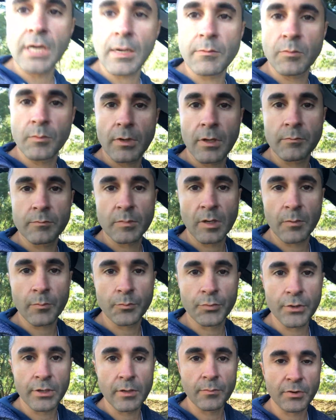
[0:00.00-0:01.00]
job. I'm, I'm,
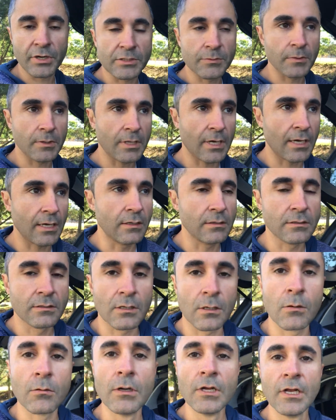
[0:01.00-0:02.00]
I'm pretty impressed with that.
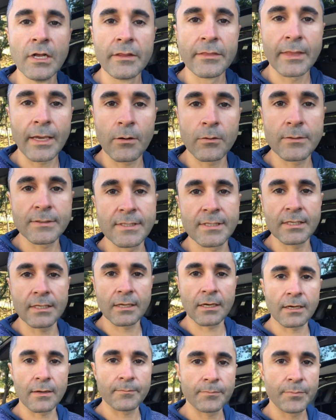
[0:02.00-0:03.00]
So that was
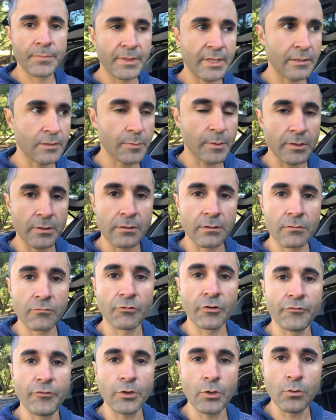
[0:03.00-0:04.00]
the, um, that's my little
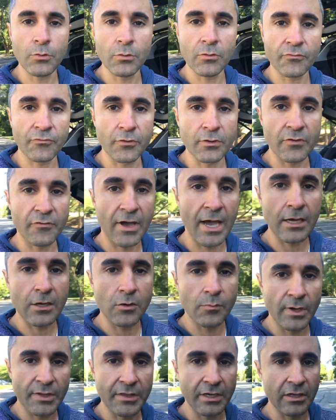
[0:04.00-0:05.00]
review for the
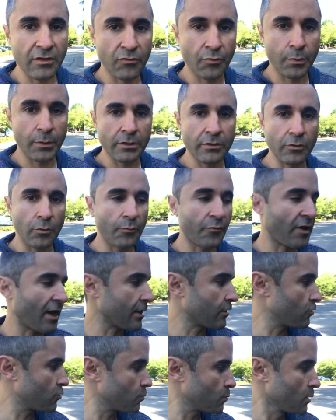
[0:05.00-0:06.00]
vacuum. I think it's a pretty dope
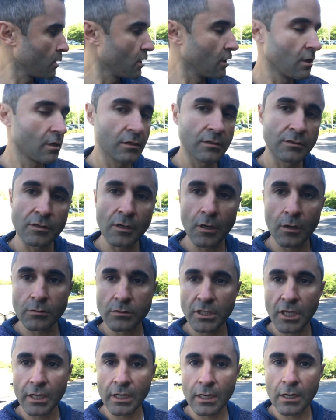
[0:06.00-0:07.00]
vacuum. So
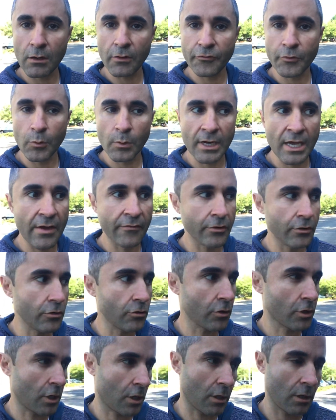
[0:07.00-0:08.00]
check it out if you want to have it in
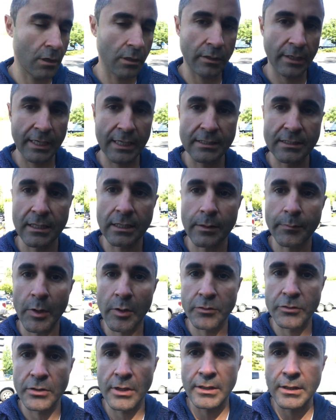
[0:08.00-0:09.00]
your car. Like I said, I'm
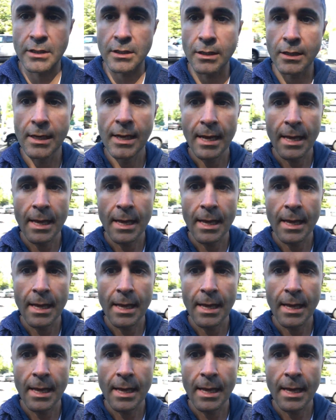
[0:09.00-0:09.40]
always trying to